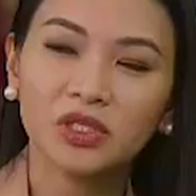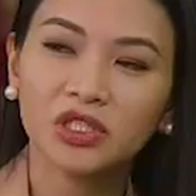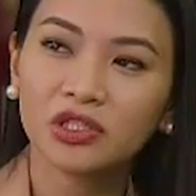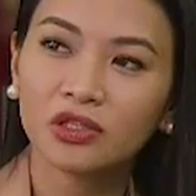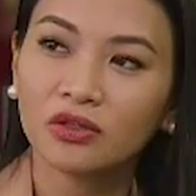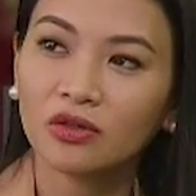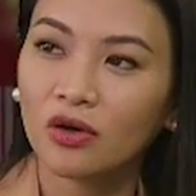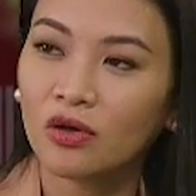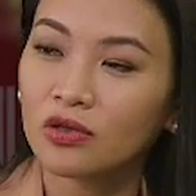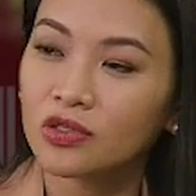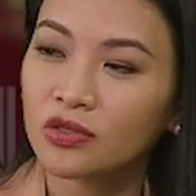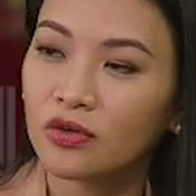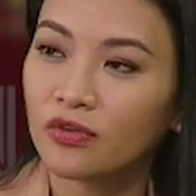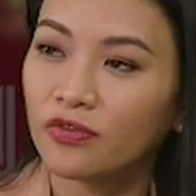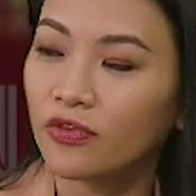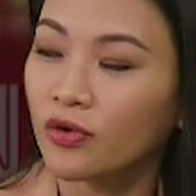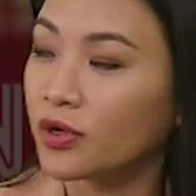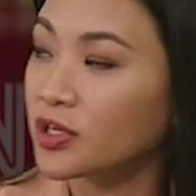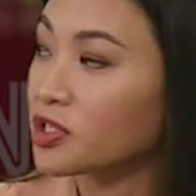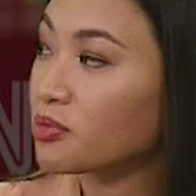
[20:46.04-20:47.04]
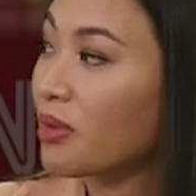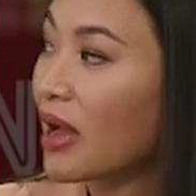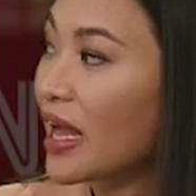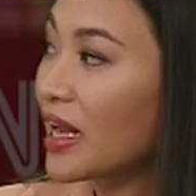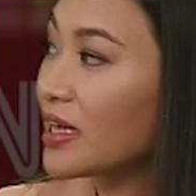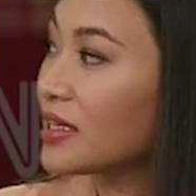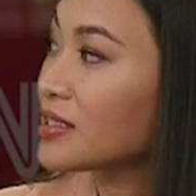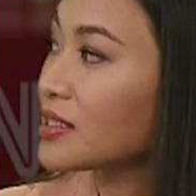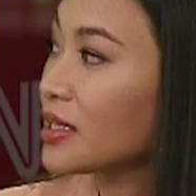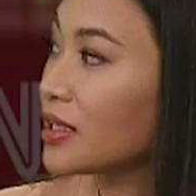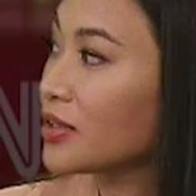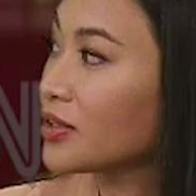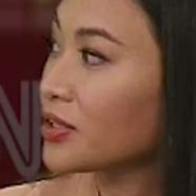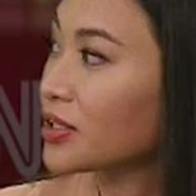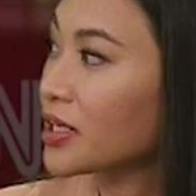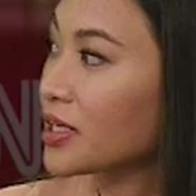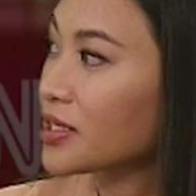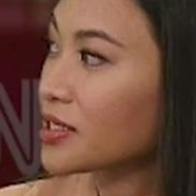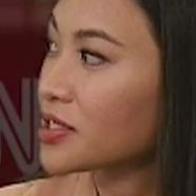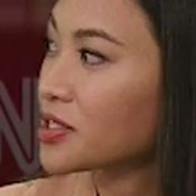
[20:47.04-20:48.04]
we should also, of course, balance
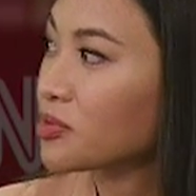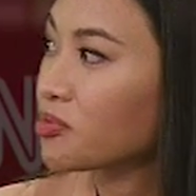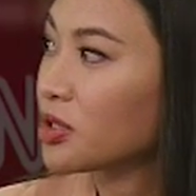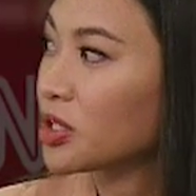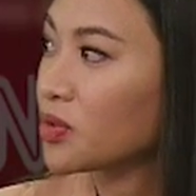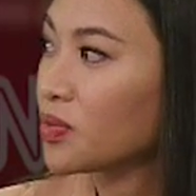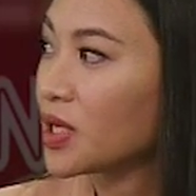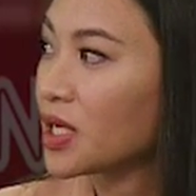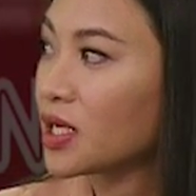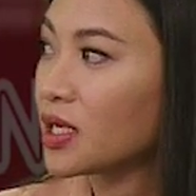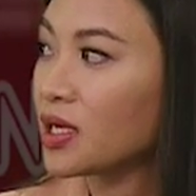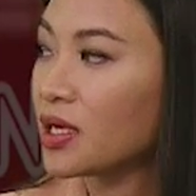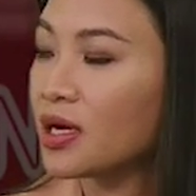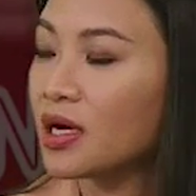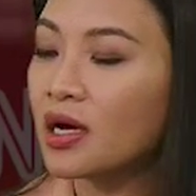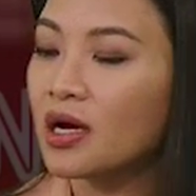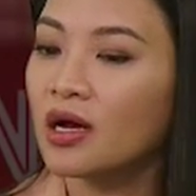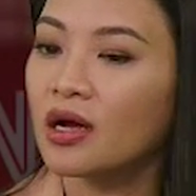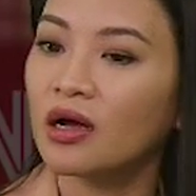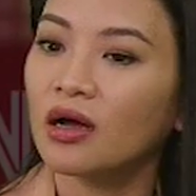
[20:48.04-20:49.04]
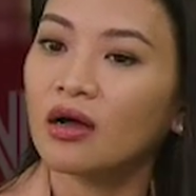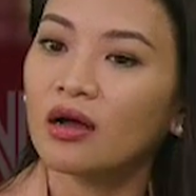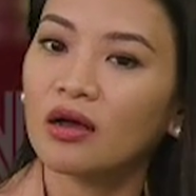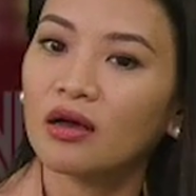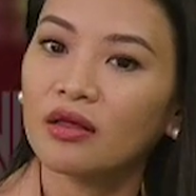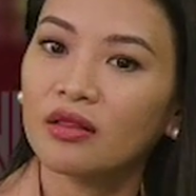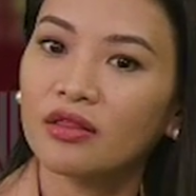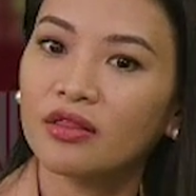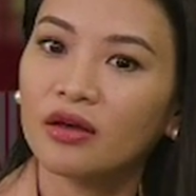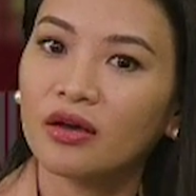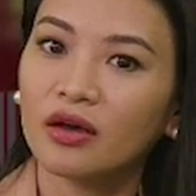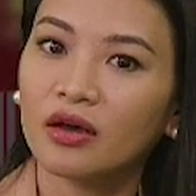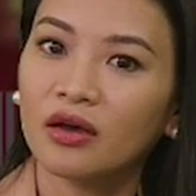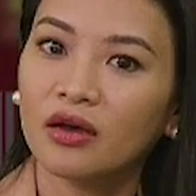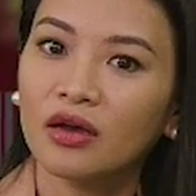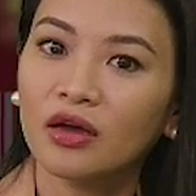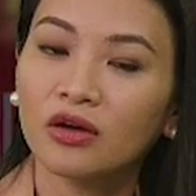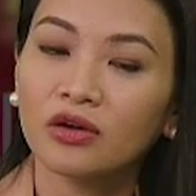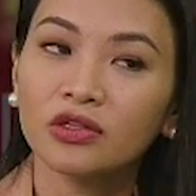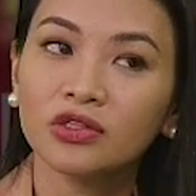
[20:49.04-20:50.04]
interests between
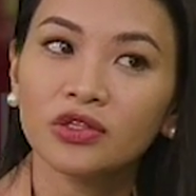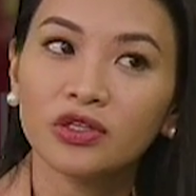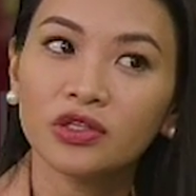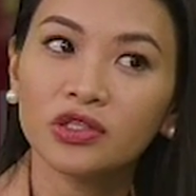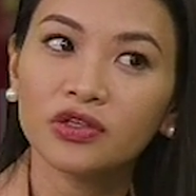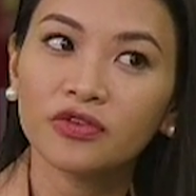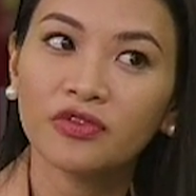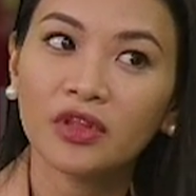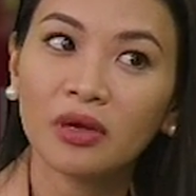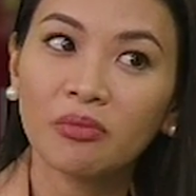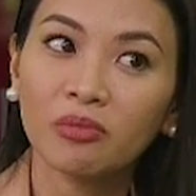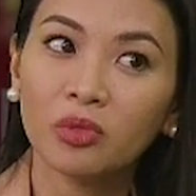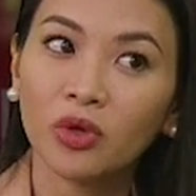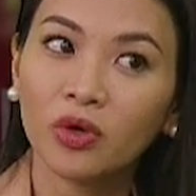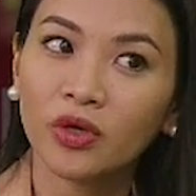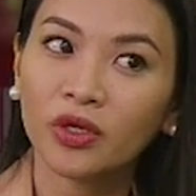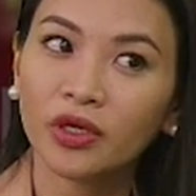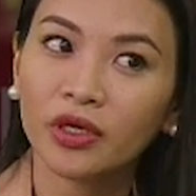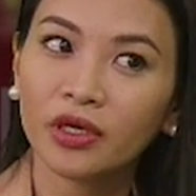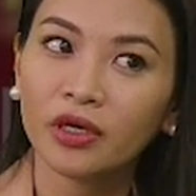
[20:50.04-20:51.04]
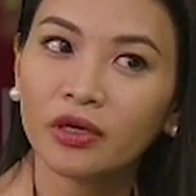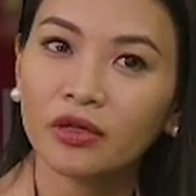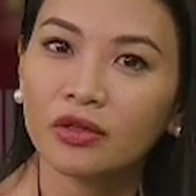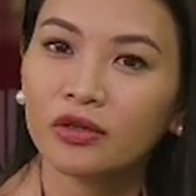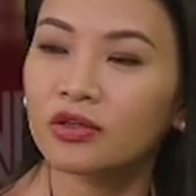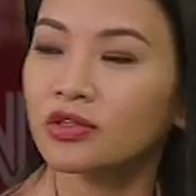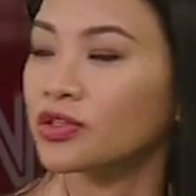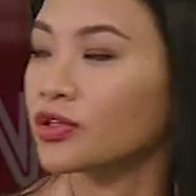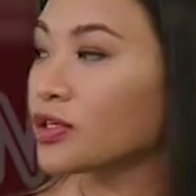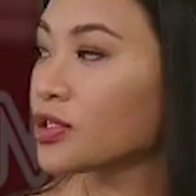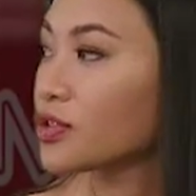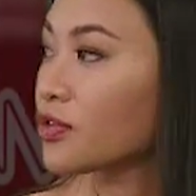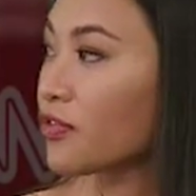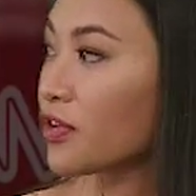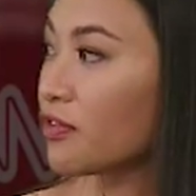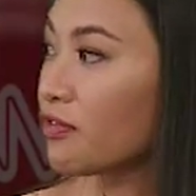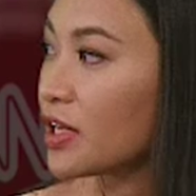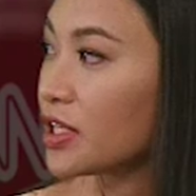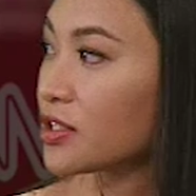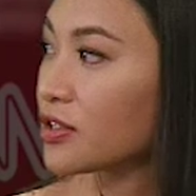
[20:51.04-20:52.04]
the concerns of the employer, the concerns of
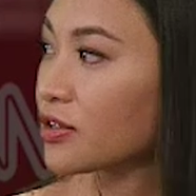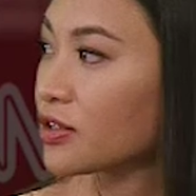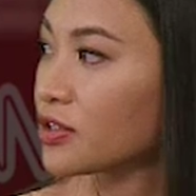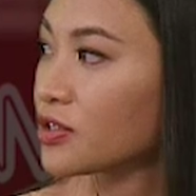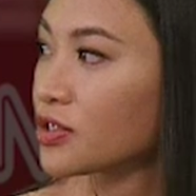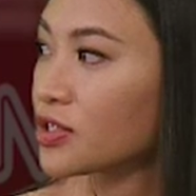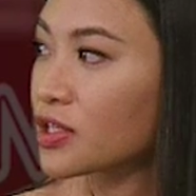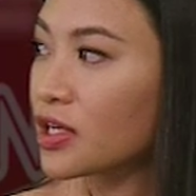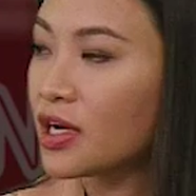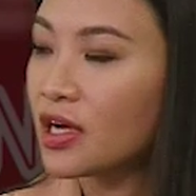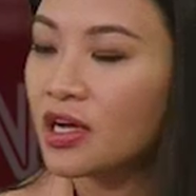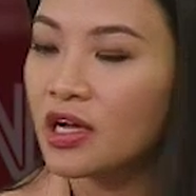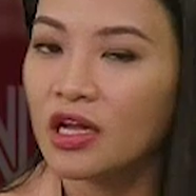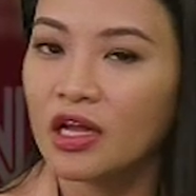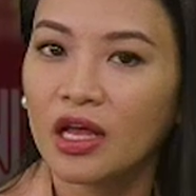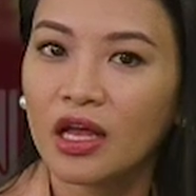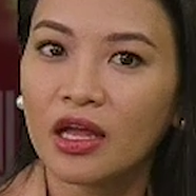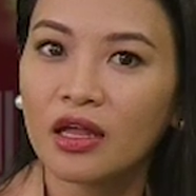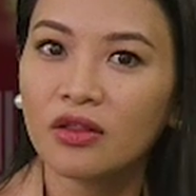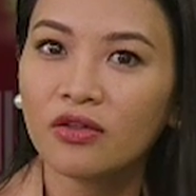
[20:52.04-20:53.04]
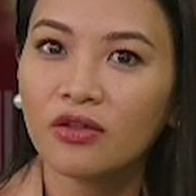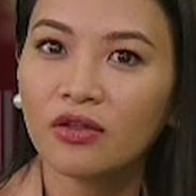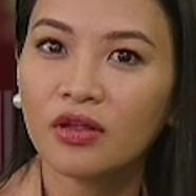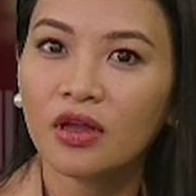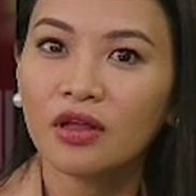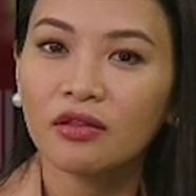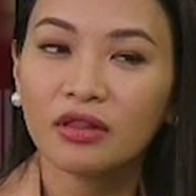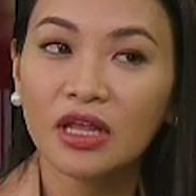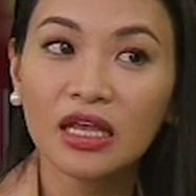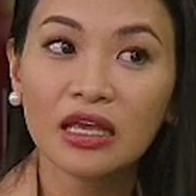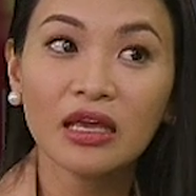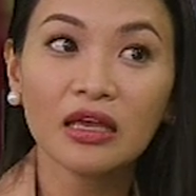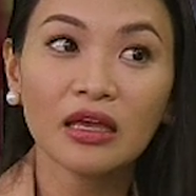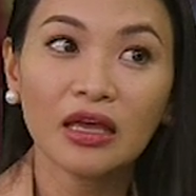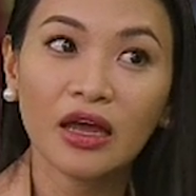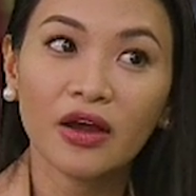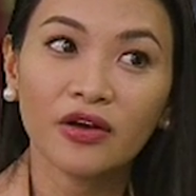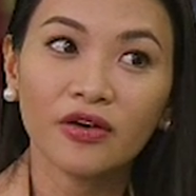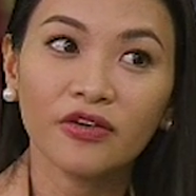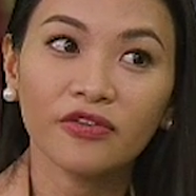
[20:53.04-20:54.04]
investors, and taking
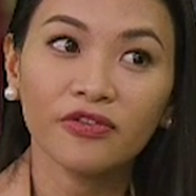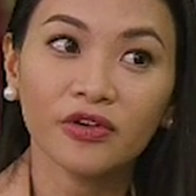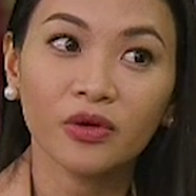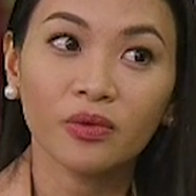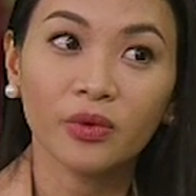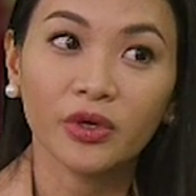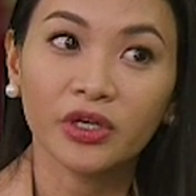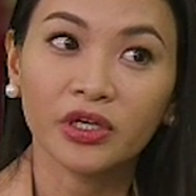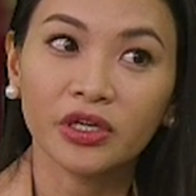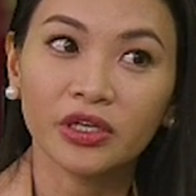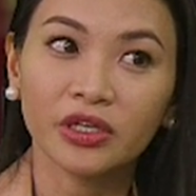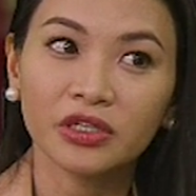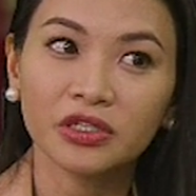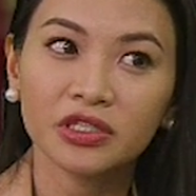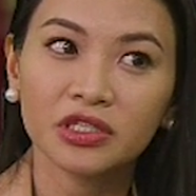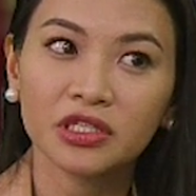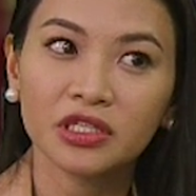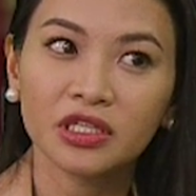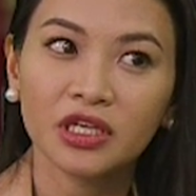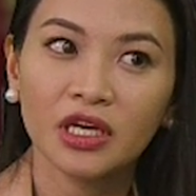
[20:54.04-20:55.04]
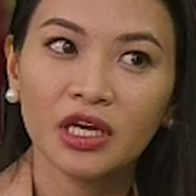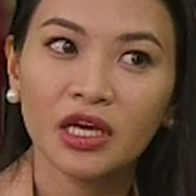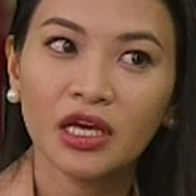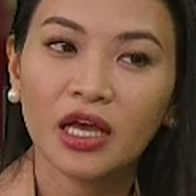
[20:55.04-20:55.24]
care of our workers.